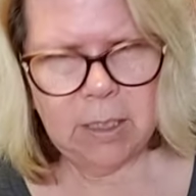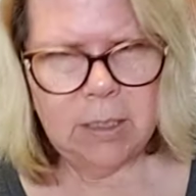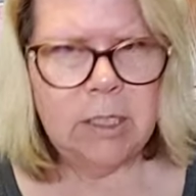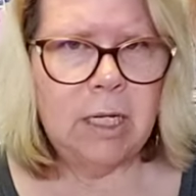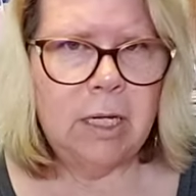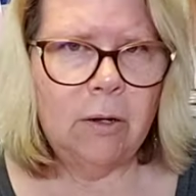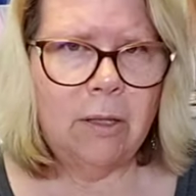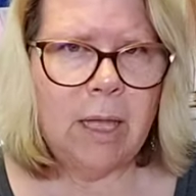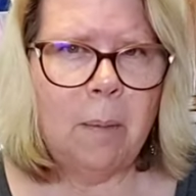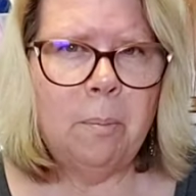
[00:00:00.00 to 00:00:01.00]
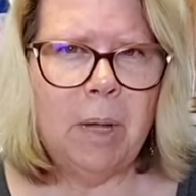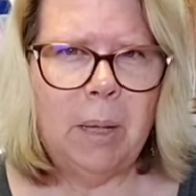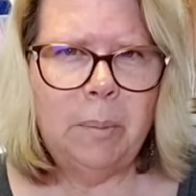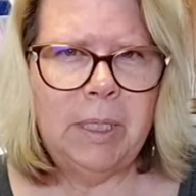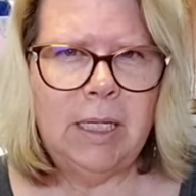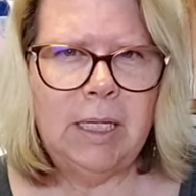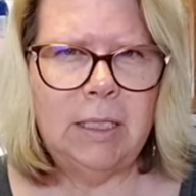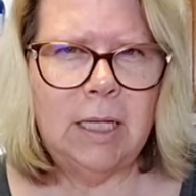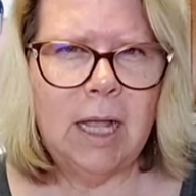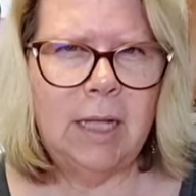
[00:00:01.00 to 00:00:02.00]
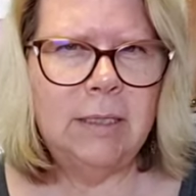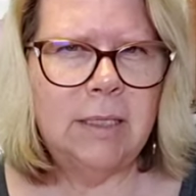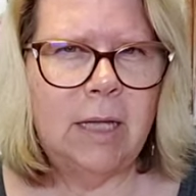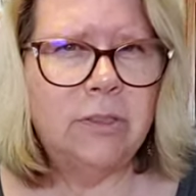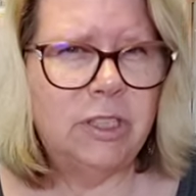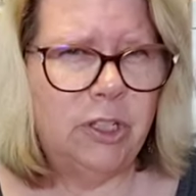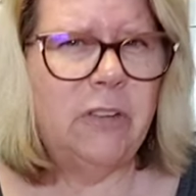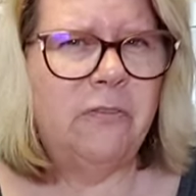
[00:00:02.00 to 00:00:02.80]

You hear all that bumpy, and it kind of sounds, and you can